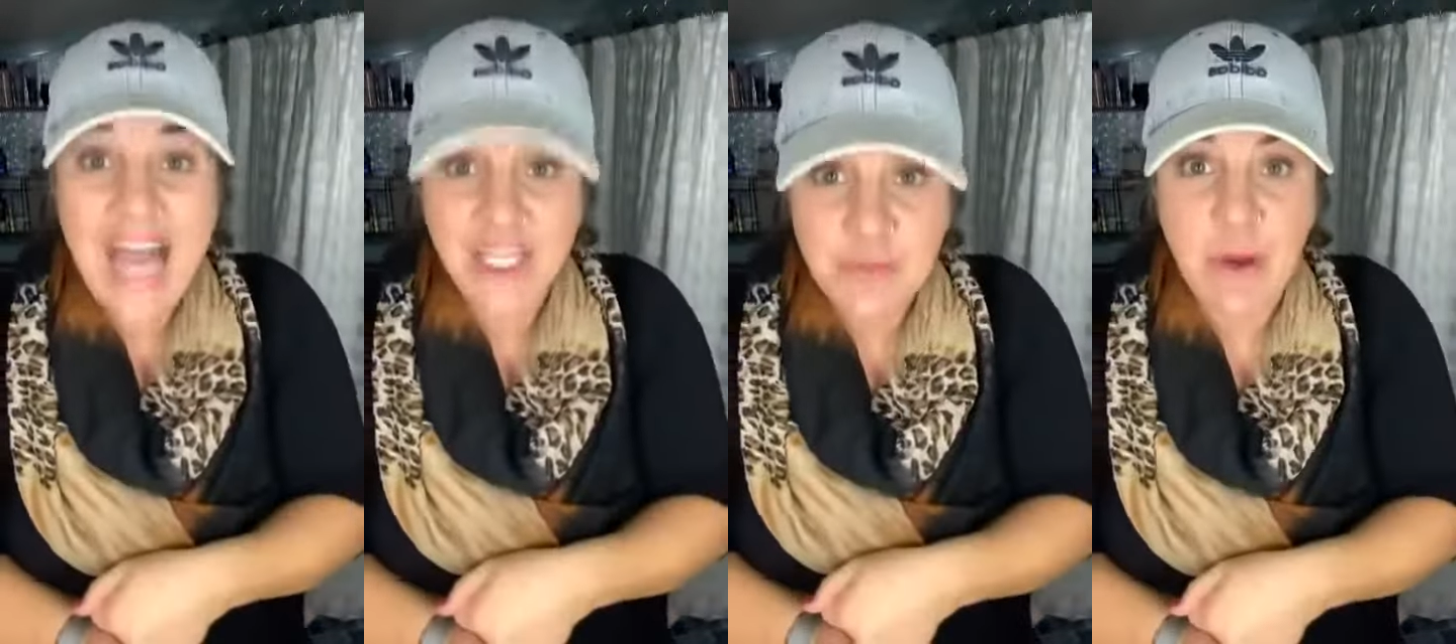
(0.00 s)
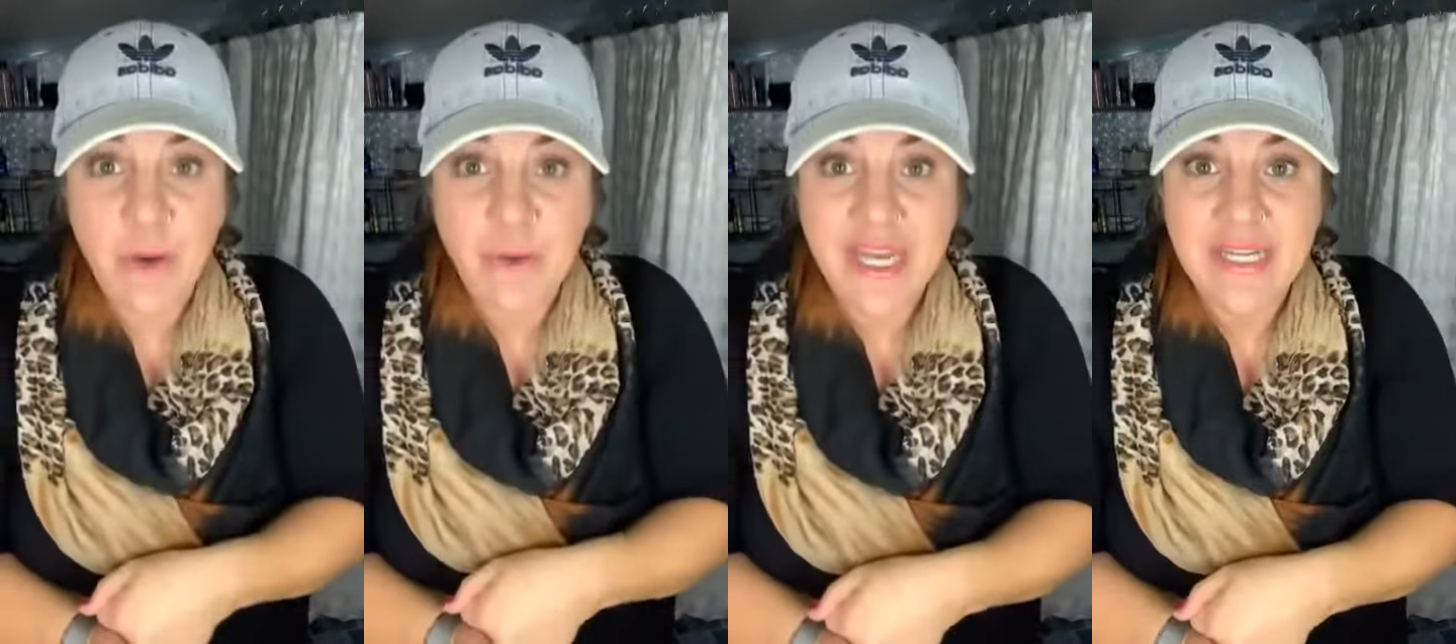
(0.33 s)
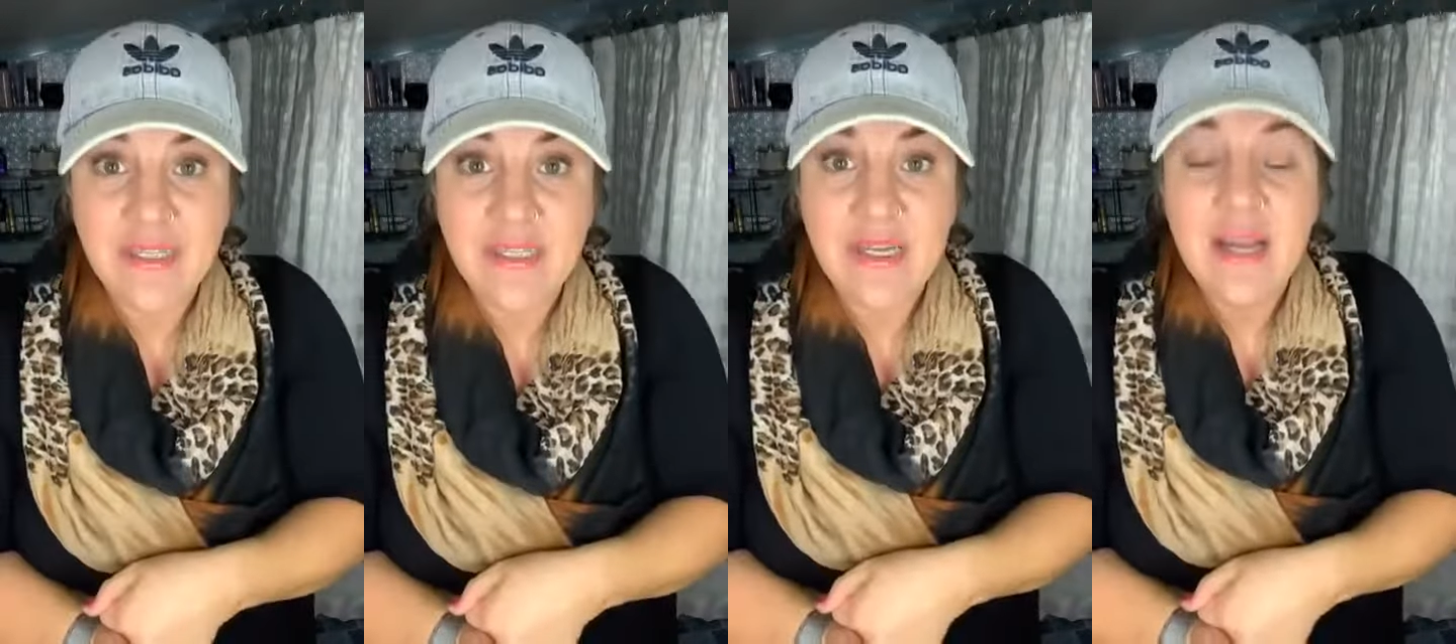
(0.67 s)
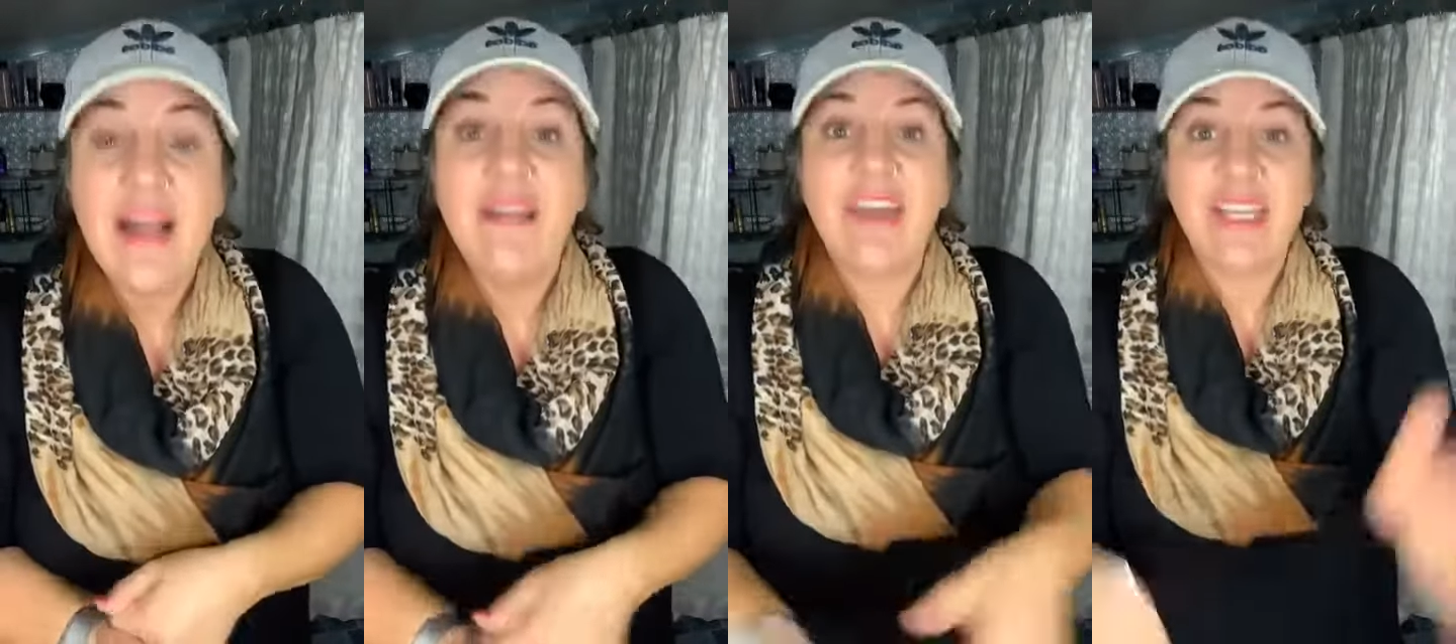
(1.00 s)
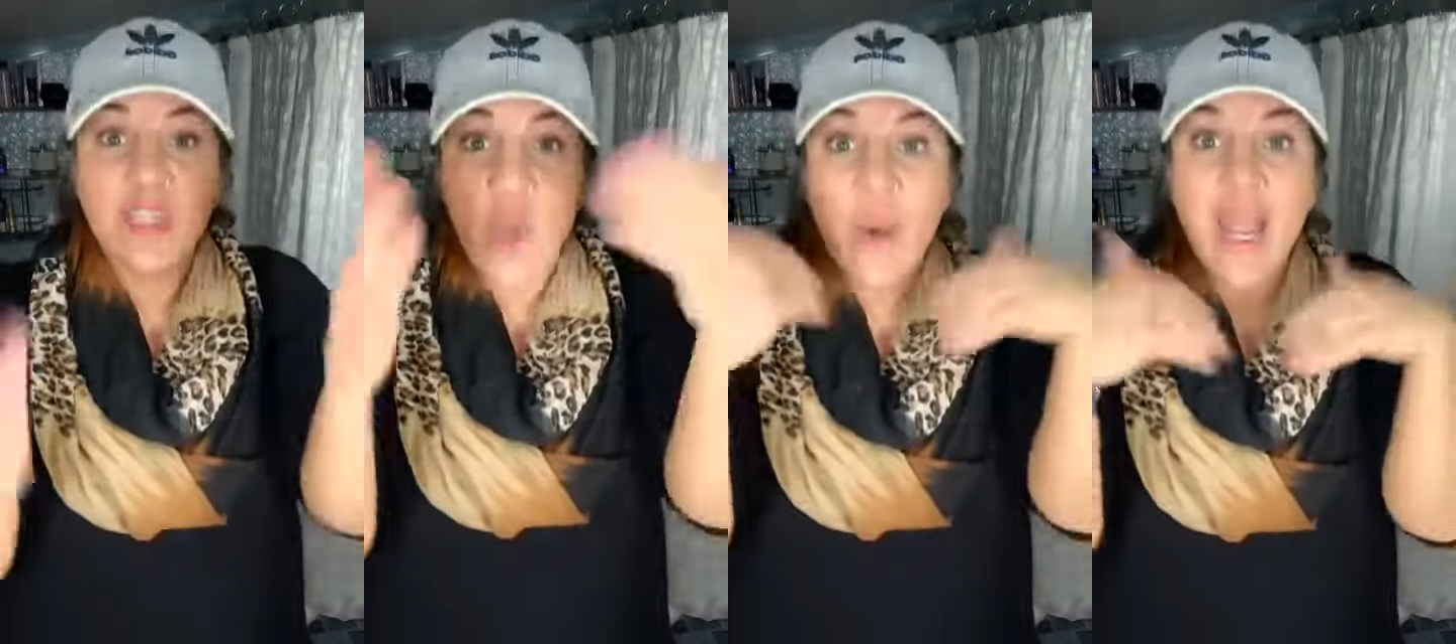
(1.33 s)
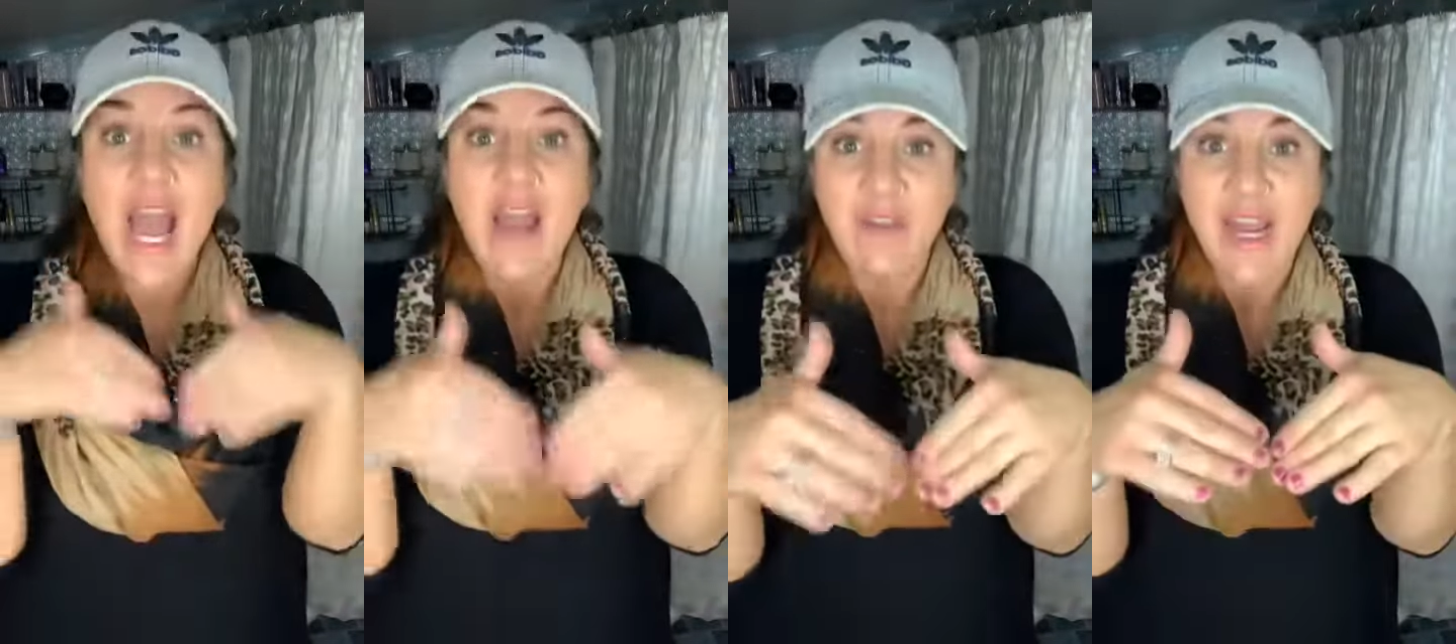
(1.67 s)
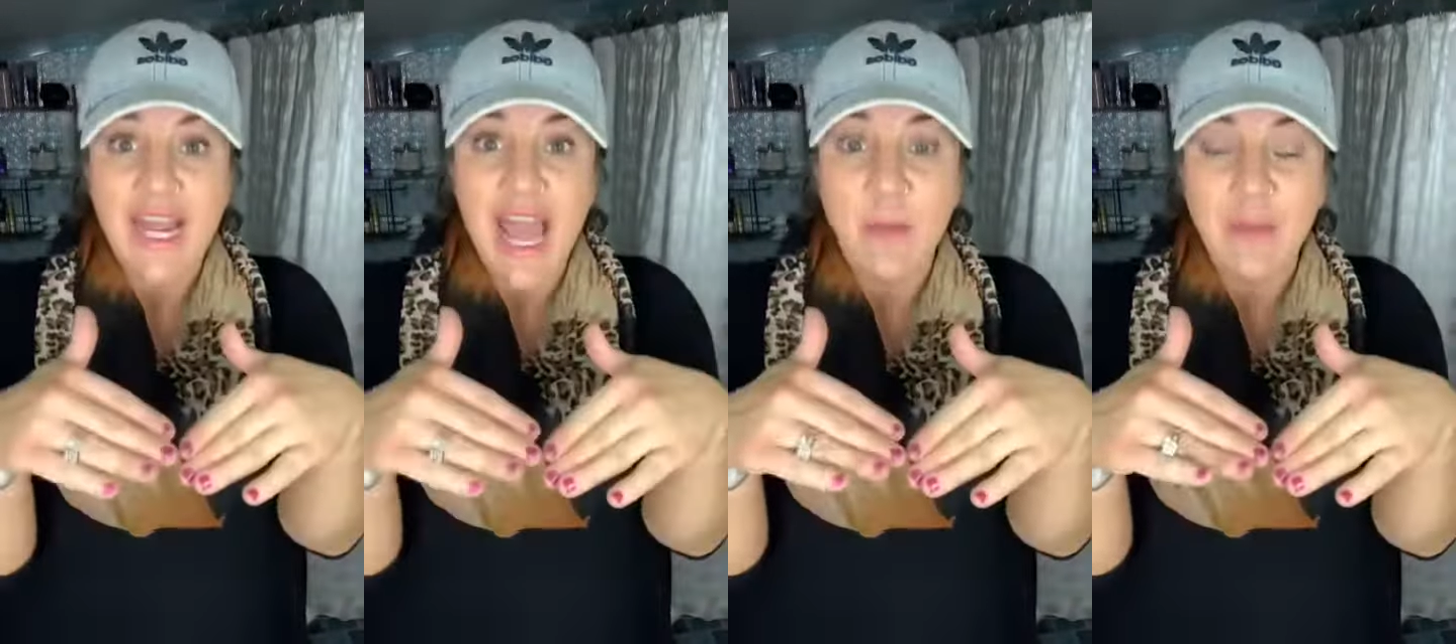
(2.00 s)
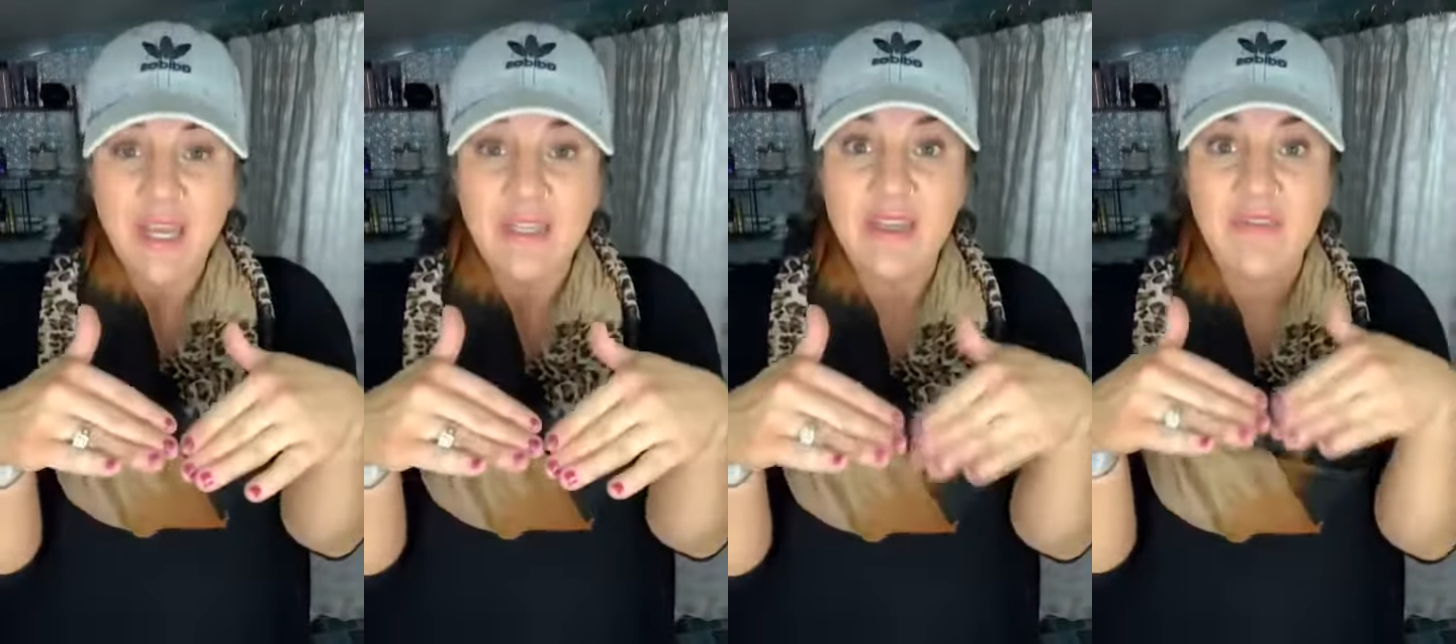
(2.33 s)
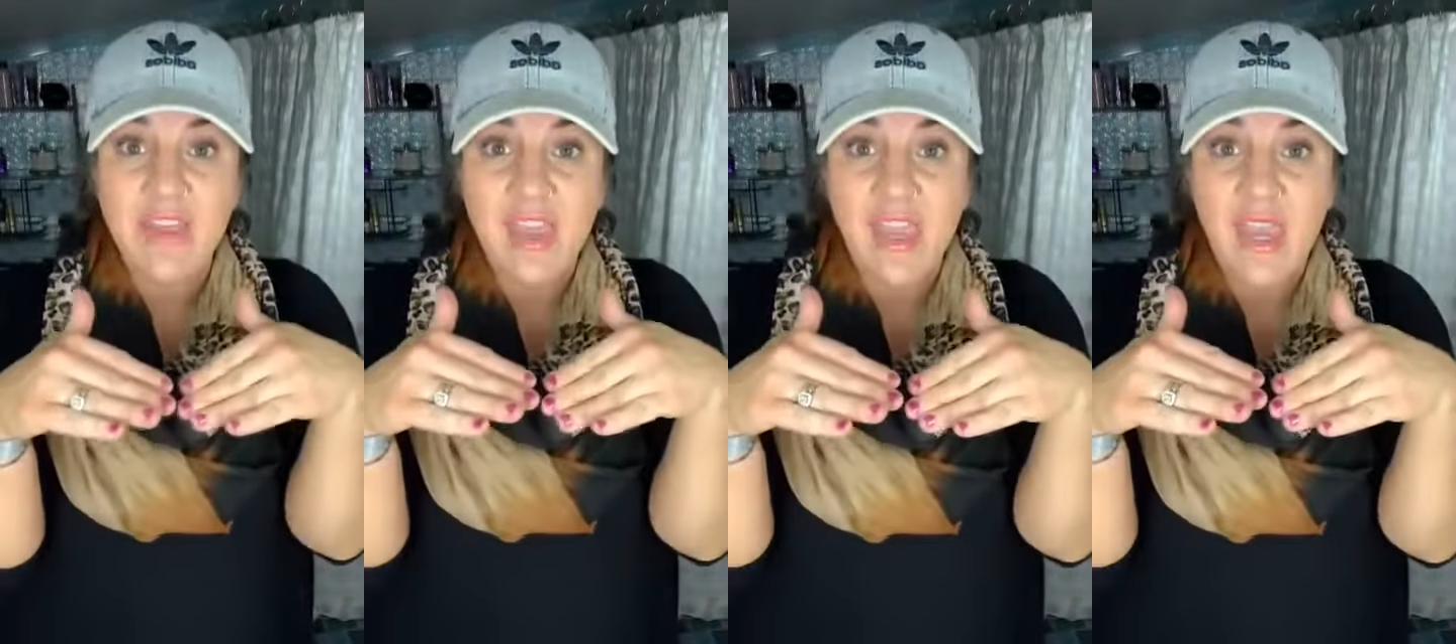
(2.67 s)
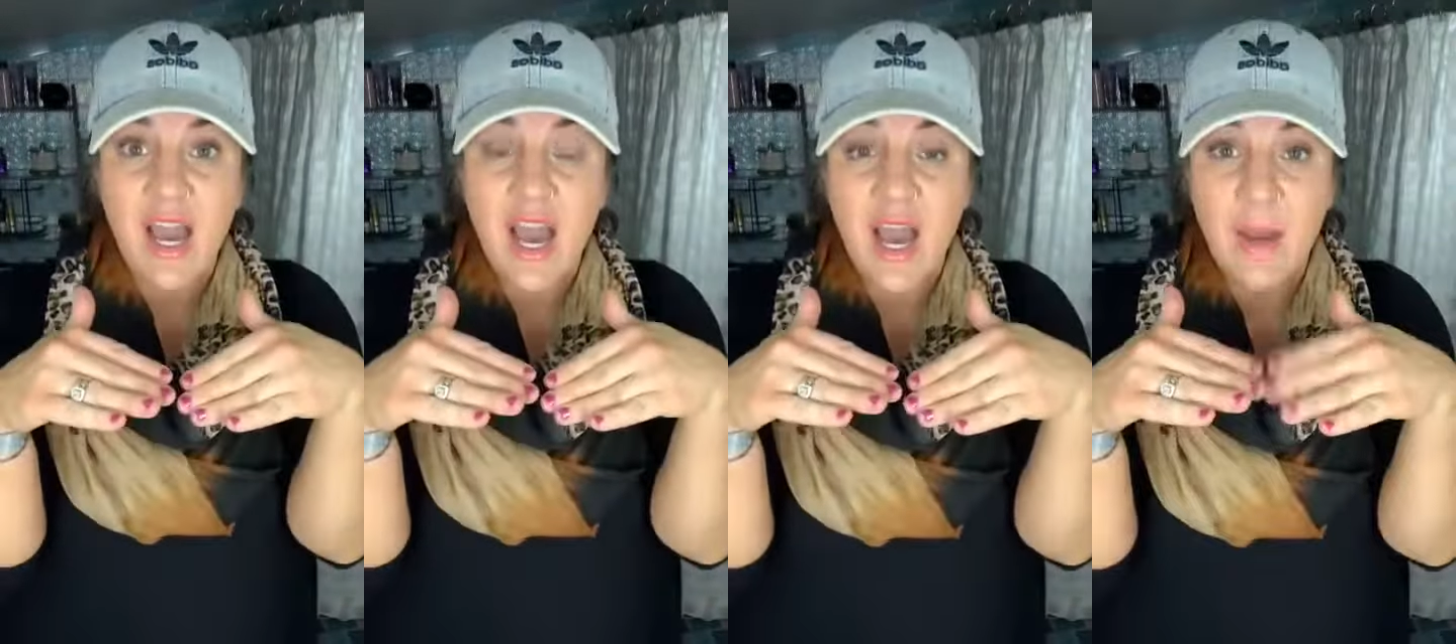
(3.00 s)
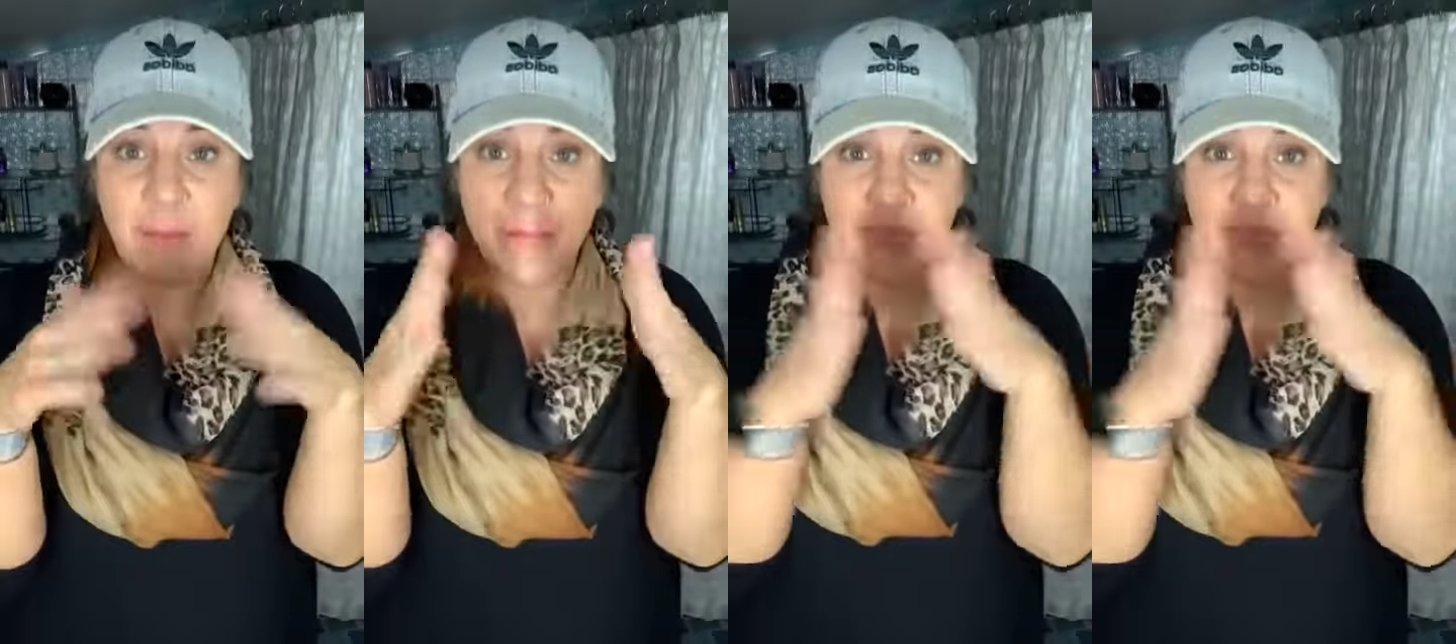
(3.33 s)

bonus that's going on right now because of the, um,